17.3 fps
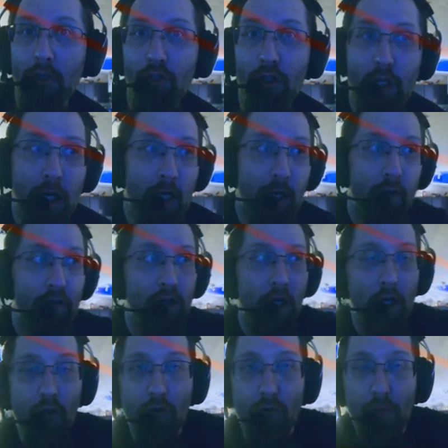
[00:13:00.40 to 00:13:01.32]
and change
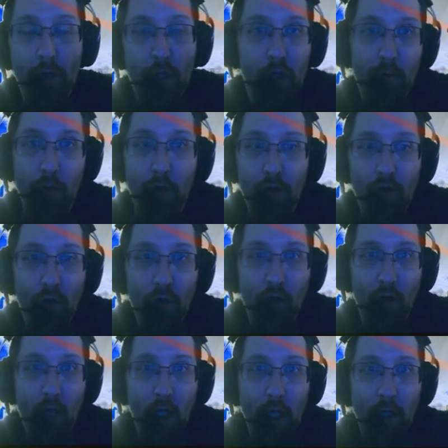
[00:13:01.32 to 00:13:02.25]

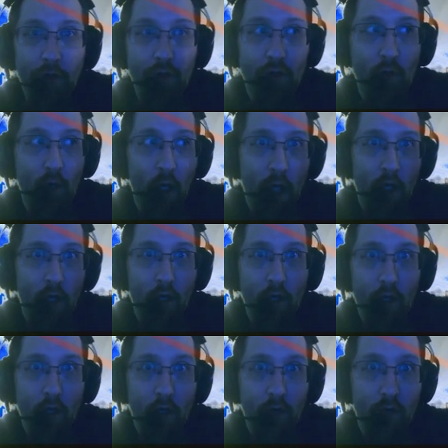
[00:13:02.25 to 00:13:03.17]
experimental to
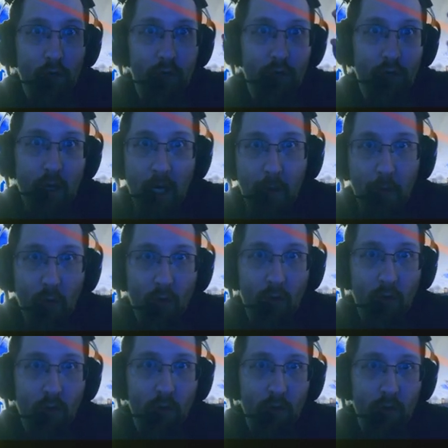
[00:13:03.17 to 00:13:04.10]

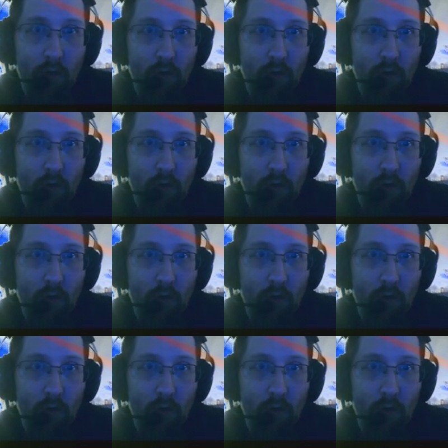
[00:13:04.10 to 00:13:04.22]
stable